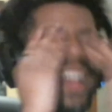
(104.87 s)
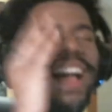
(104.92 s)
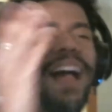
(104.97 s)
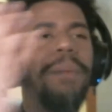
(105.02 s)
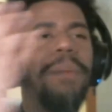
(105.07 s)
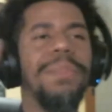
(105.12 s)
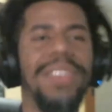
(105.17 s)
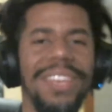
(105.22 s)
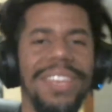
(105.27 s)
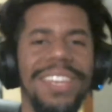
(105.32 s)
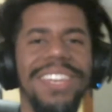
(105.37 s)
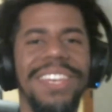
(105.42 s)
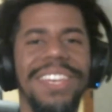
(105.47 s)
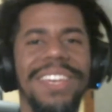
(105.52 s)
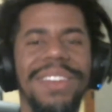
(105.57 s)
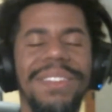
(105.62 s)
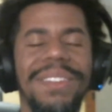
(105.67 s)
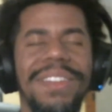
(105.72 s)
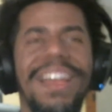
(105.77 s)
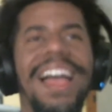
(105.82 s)
I'm an
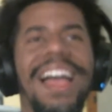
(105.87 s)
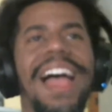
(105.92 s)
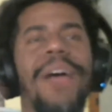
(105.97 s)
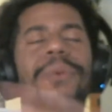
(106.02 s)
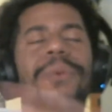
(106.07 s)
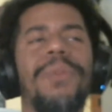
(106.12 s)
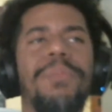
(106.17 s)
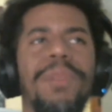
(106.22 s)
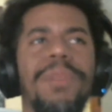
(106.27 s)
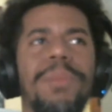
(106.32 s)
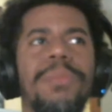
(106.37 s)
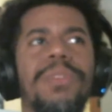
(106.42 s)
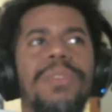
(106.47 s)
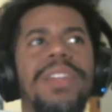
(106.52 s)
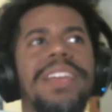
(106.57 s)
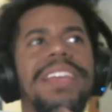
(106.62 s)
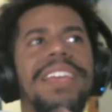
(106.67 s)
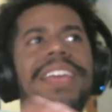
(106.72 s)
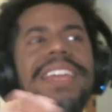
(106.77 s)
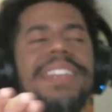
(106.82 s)
idiot. I remember
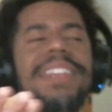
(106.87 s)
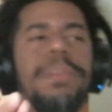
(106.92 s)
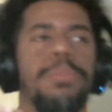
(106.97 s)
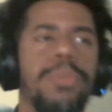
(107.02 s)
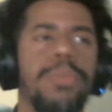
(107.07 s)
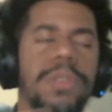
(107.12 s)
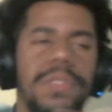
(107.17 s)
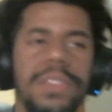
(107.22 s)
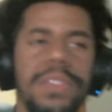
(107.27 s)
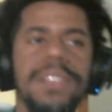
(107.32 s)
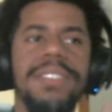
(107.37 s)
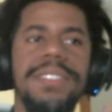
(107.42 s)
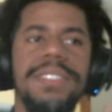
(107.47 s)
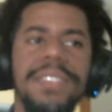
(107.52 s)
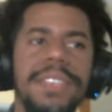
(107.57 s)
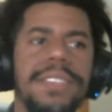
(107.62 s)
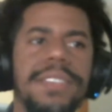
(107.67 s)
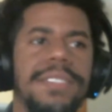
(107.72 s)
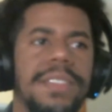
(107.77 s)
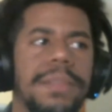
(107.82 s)
like in the previous
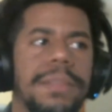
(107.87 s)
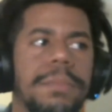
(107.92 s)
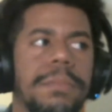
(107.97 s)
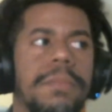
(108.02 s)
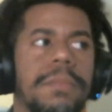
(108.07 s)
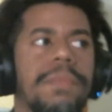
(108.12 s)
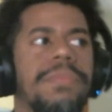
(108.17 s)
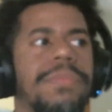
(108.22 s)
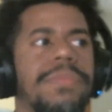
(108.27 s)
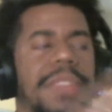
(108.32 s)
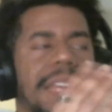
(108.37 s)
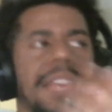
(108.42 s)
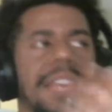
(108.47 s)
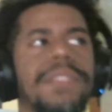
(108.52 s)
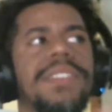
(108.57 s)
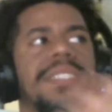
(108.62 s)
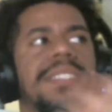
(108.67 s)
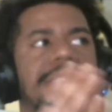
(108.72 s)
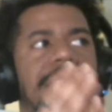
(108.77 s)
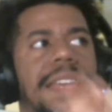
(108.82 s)
season, they
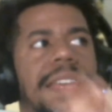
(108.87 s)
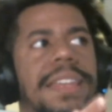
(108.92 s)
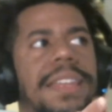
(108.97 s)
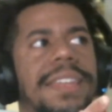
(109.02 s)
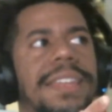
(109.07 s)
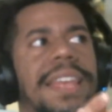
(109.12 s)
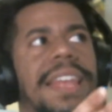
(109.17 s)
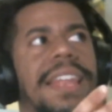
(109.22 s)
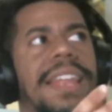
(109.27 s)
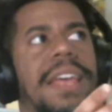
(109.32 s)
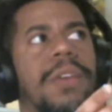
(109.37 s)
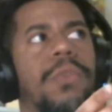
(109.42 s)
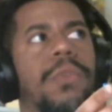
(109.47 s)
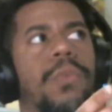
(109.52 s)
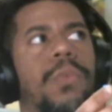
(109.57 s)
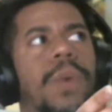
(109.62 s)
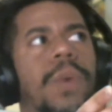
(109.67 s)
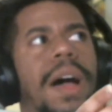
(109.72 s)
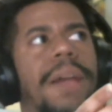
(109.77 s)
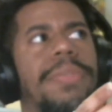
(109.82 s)
even stated that like,
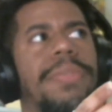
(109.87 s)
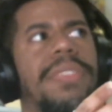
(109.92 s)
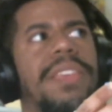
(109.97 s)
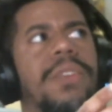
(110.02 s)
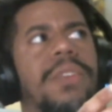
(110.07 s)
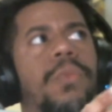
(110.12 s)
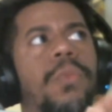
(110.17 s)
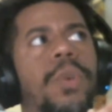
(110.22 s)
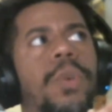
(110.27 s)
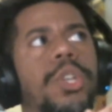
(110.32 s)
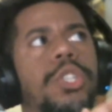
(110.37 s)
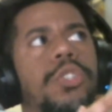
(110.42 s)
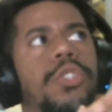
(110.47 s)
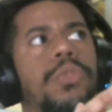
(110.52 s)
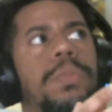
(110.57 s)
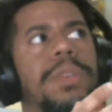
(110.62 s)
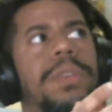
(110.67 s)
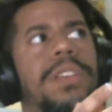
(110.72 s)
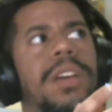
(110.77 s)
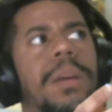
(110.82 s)
I think once
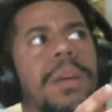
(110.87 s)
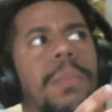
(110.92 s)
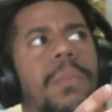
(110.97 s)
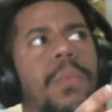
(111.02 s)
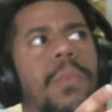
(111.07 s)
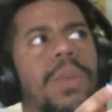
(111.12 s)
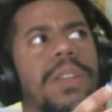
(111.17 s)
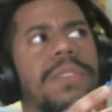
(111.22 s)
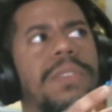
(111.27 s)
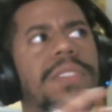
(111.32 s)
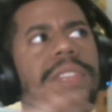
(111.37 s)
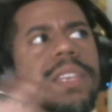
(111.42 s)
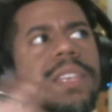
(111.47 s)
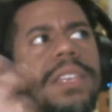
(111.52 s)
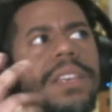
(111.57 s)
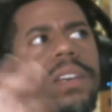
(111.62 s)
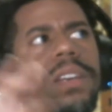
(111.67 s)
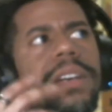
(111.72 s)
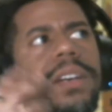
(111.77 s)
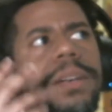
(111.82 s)
you become one of
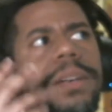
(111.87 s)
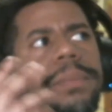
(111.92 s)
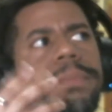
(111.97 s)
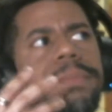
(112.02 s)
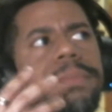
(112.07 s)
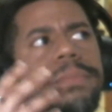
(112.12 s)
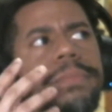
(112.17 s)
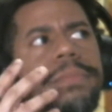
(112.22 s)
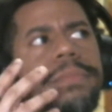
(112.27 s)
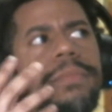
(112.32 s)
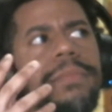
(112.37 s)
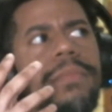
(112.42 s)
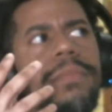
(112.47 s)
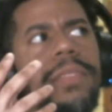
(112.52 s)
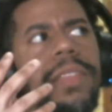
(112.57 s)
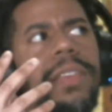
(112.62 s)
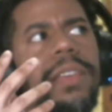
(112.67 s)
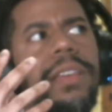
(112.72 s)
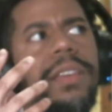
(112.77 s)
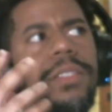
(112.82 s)
the
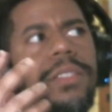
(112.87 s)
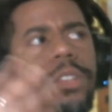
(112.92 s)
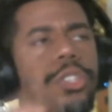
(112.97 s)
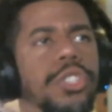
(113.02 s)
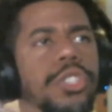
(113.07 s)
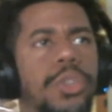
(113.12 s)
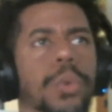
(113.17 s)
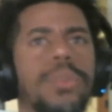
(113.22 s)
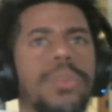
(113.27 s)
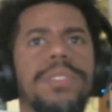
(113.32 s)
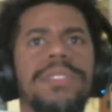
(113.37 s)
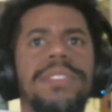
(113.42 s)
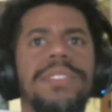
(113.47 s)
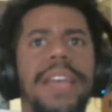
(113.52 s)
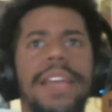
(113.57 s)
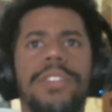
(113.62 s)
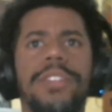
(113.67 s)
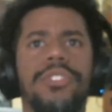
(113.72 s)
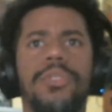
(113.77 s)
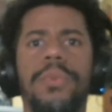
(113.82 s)
chosen
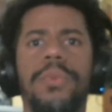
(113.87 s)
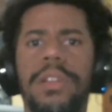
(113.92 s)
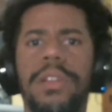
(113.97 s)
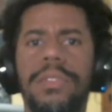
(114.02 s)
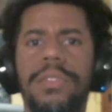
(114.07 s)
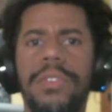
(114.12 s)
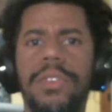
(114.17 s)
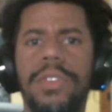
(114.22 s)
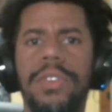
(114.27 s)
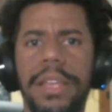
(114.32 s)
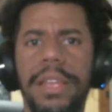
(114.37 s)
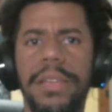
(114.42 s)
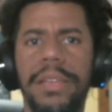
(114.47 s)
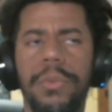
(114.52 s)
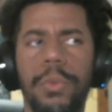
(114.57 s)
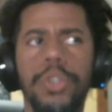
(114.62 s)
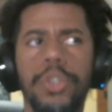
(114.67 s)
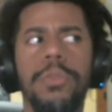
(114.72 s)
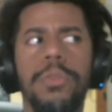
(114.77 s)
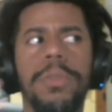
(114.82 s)
Titans or whatever, like
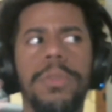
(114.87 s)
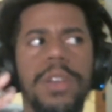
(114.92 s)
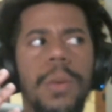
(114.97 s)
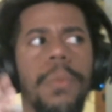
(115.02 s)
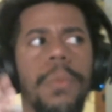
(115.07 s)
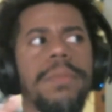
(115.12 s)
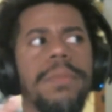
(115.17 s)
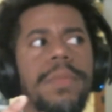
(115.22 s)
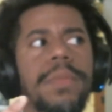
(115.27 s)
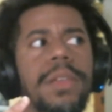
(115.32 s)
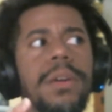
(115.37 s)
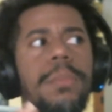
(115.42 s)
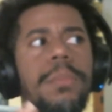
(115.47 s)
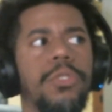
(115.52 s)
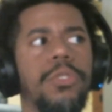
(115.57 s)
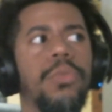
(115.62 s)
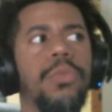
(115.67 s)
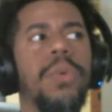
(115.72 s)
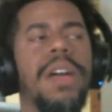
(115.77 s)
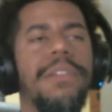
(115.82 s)
once you become one of them,
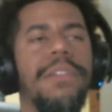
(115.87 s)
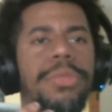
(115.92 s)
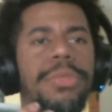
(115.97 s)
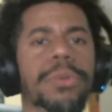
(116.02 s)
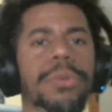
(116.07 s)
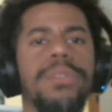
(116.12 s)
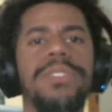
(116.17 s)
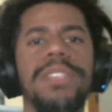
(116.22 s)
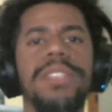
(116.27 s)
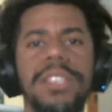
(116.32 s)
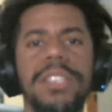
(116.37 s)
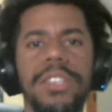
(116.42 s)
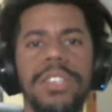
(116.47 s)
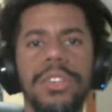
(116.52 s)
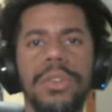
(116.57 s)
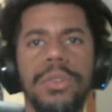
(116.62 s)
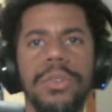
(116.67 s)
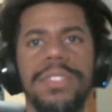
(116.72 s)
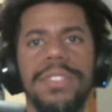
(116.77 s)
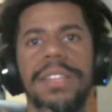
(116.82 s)
you have 13
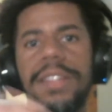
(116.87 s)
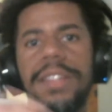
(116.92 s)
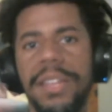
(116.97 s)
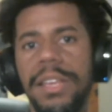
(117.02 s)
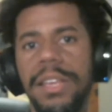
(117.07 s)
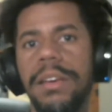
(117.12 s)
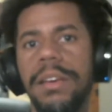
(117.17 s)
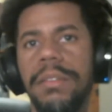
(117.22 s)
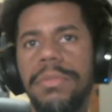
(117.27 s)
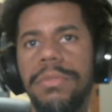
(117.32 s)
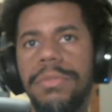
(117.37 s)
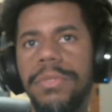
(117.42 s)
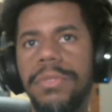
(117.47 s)
years to live.